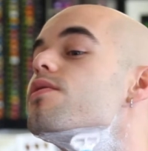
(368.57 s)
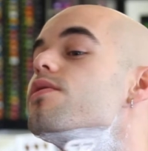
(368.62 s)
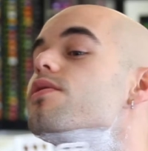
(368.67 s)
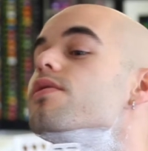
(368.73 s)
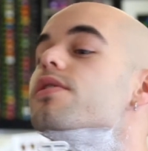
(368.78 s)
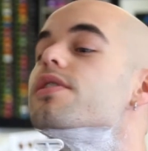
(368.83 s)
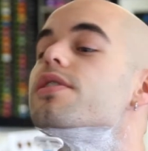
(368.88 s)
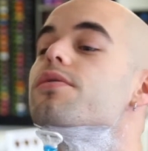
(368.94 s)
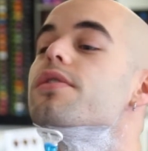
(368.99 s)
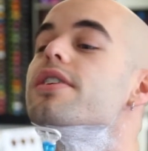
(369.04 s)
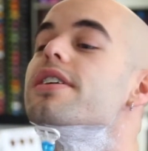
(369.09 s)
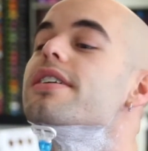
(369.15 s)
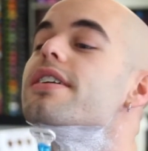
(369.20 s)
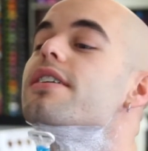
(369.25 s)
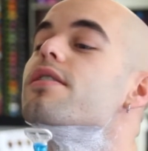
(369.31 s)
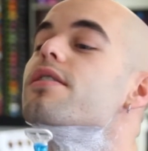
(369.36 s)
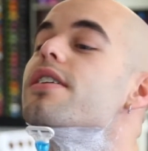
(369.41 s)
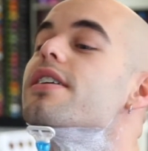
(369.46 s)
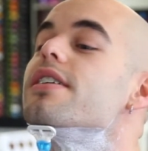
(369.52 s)
So right
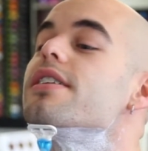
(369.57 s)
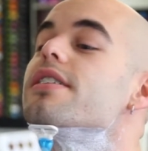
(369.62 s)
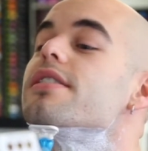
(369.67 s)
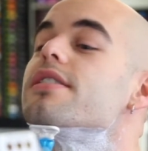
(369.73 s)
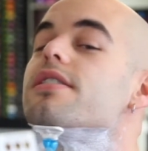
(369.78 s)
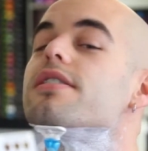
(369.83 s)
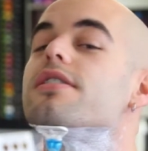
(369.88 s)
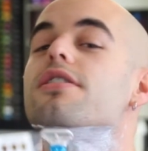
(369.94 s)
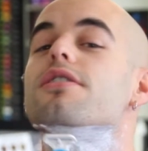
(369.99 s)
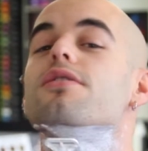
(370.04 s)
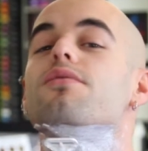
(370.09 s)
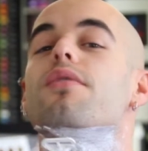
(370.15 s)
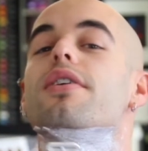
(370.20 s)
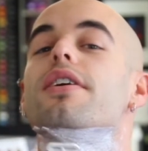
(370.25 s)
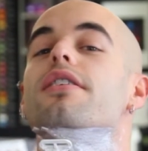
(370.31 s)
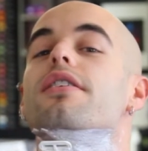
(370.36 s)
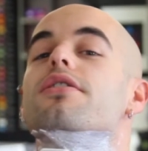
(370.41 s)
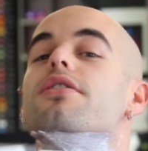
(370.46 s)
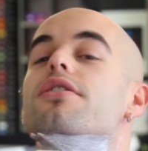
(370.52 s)
now, I like to start
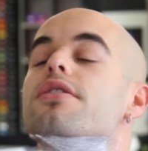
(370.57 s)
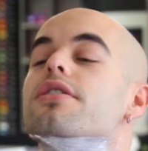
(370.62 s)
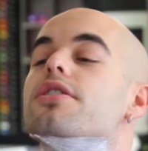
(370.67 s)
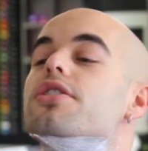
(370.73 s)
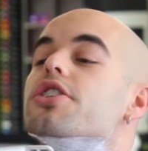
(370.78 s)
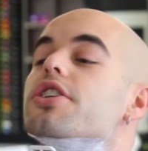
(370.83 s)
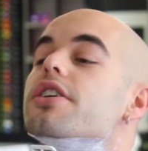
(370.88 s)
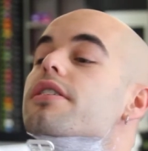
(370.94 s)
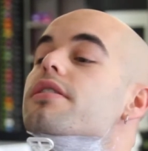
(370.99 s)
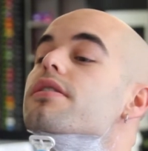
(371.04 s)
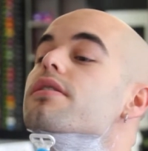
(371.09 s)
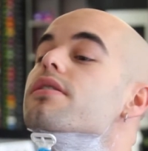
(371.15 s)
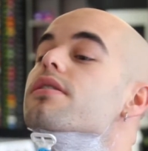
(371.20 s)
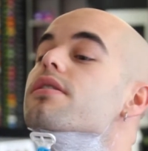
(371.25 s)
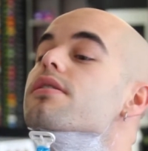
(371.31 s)
right under the chin.